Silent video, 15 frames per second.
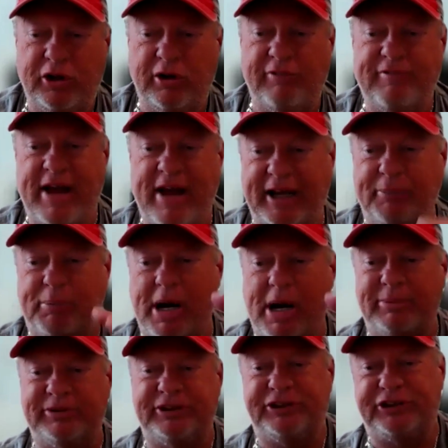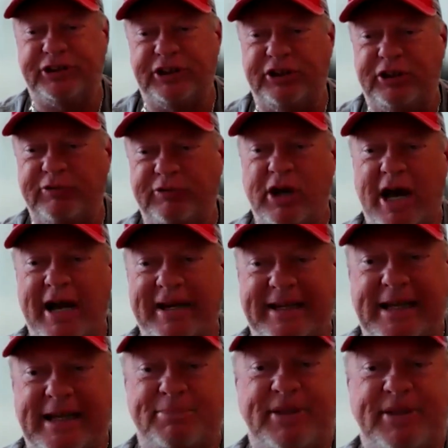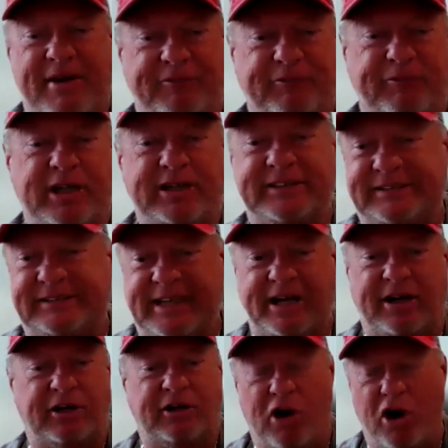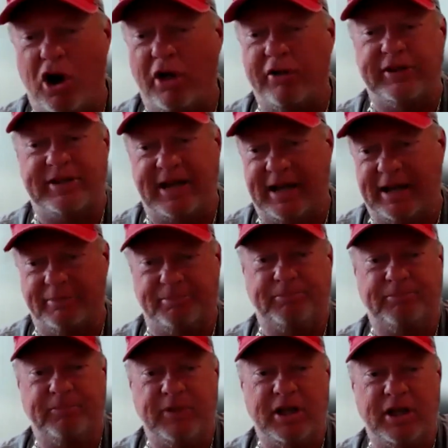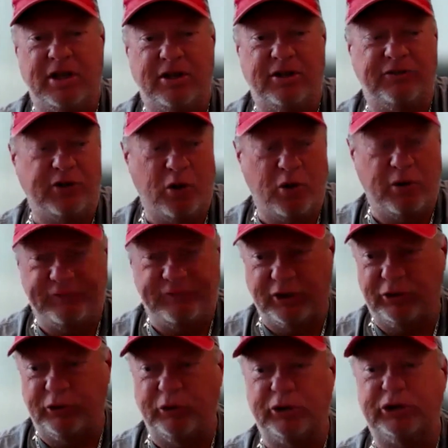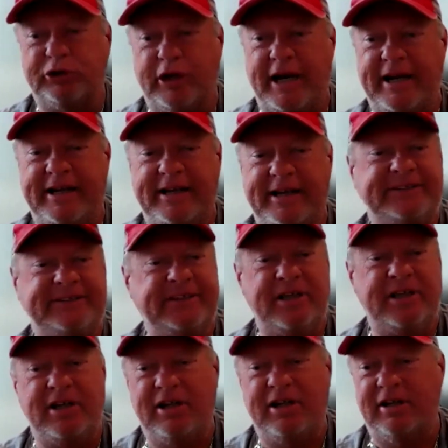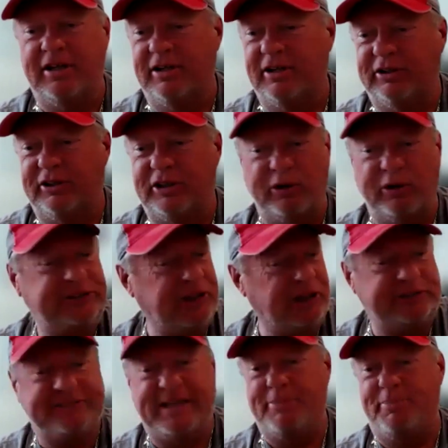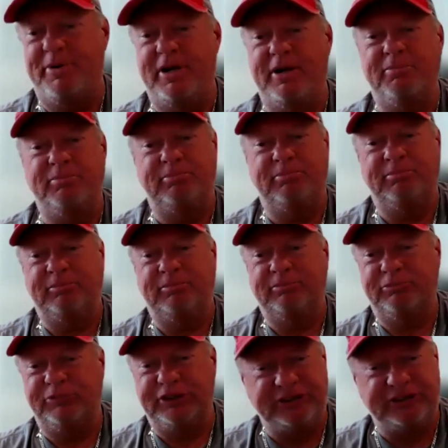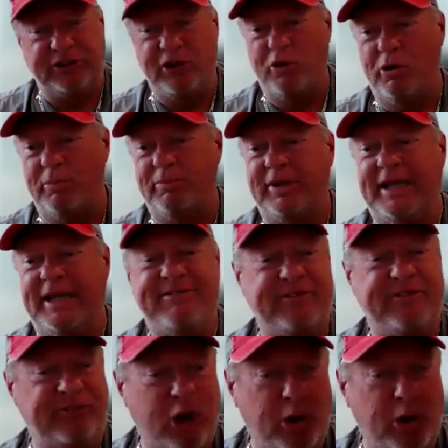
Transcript: Your value proposition, you've got to keep that front and center all the time. So if you're doing trainings, don't start skipping them. Just do them. Even if